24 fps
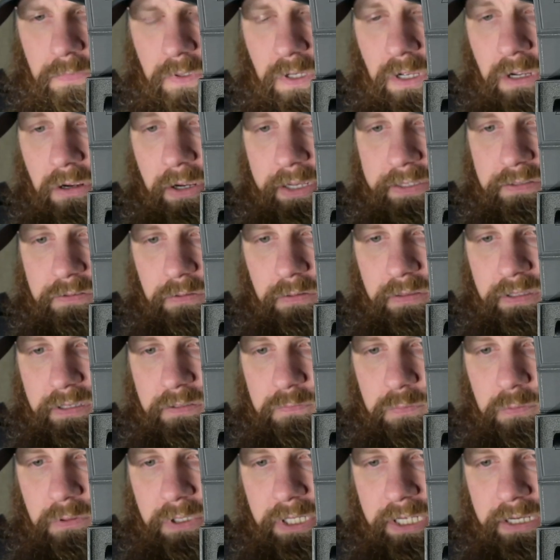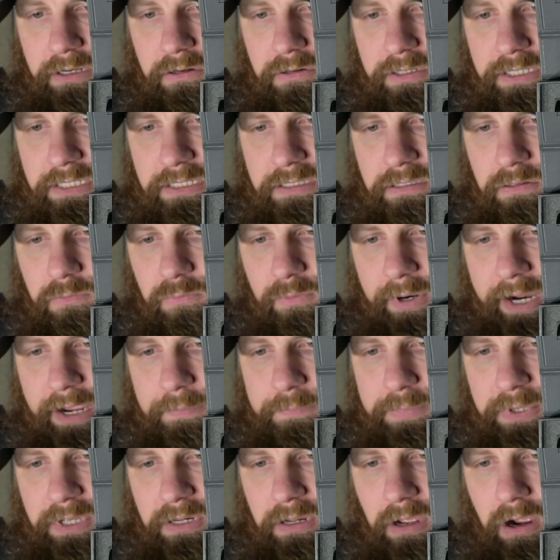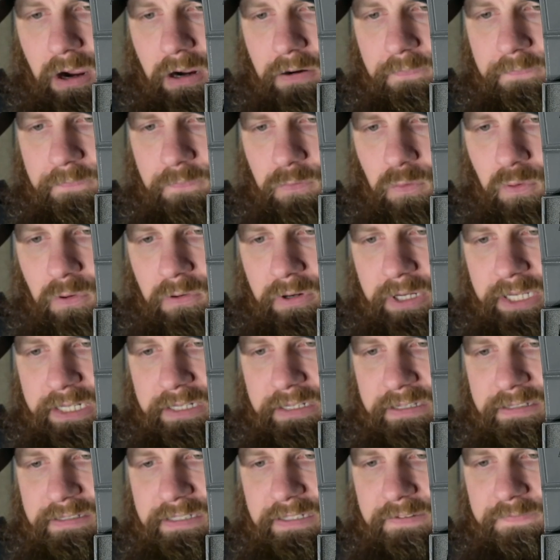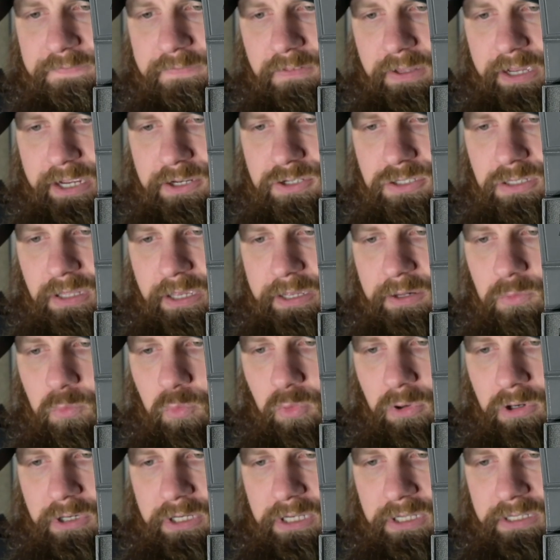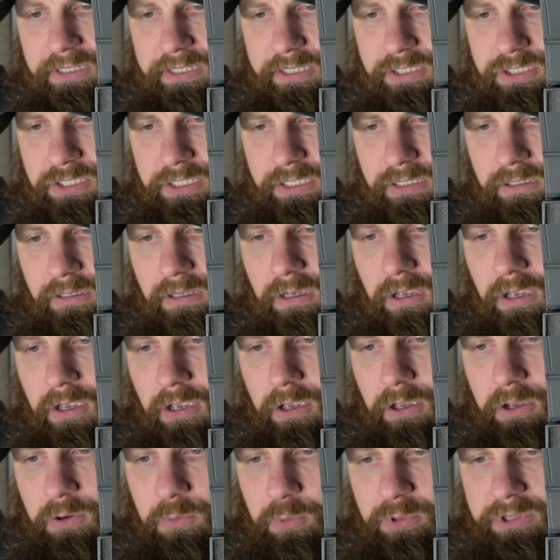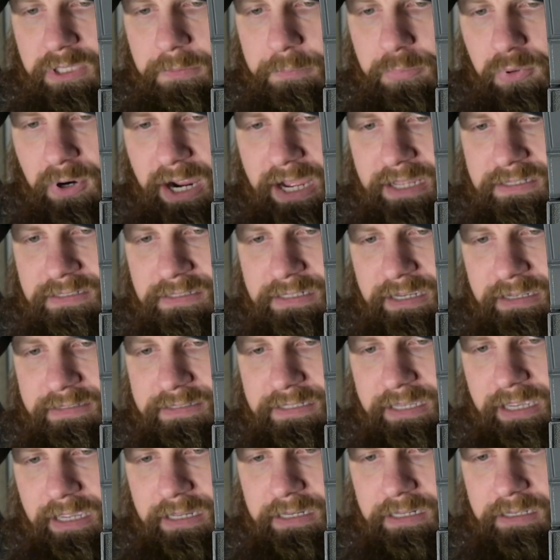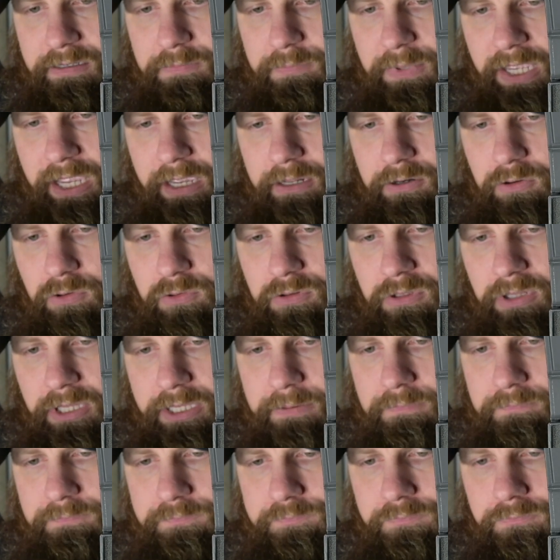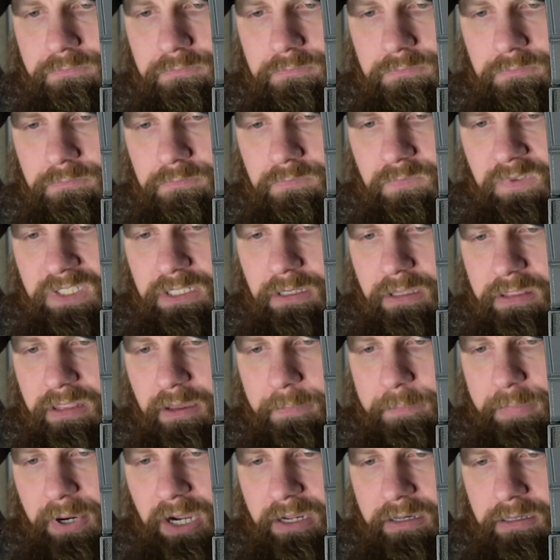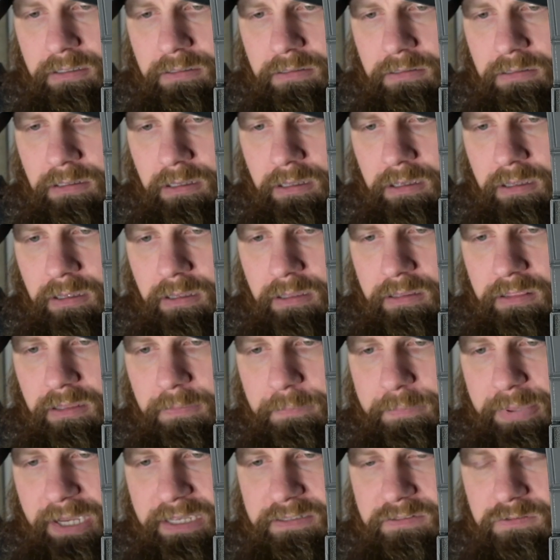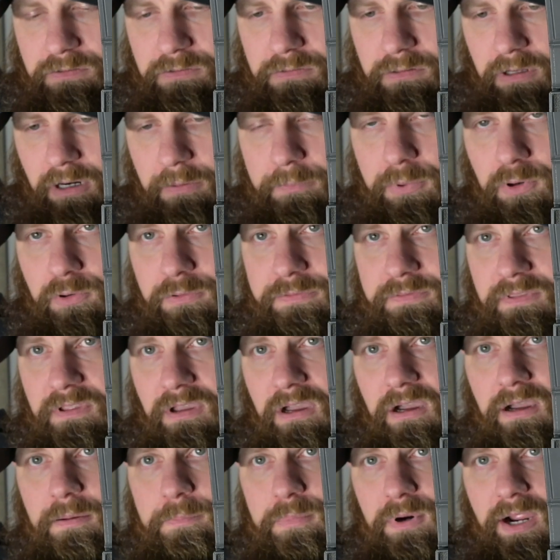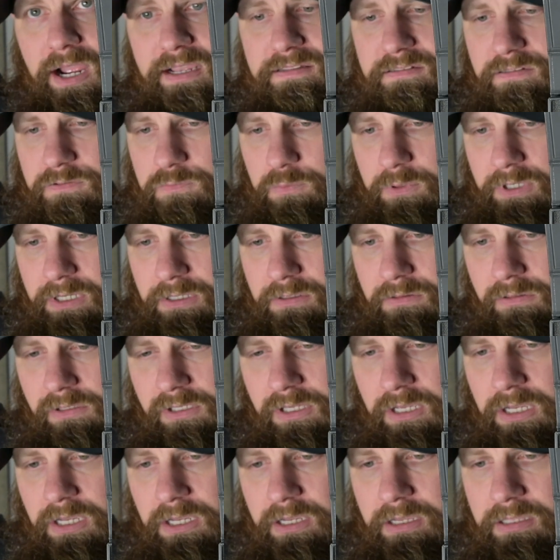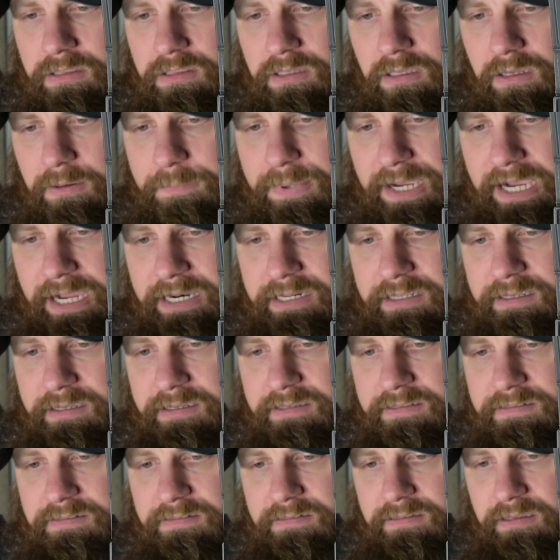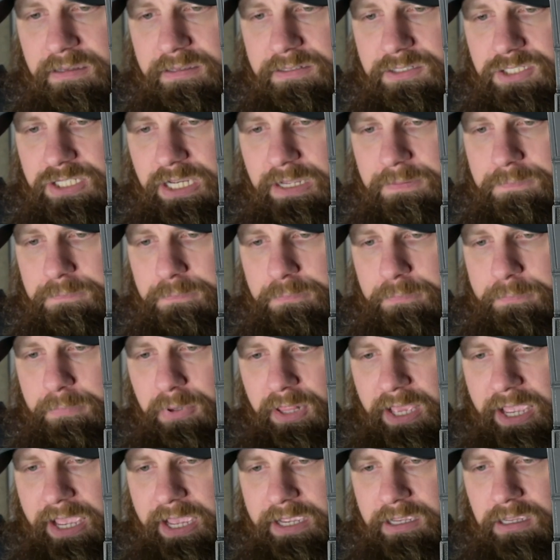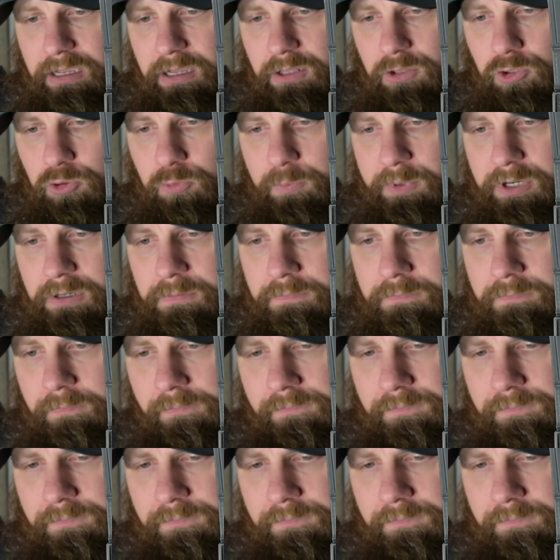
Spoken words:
Alright, so this one here is the Rampant R4 EDC Flashlight Work Edition with the bronze titanium anode clip. The button, the bezel are both bronze as well. The body is the jet black aluminum.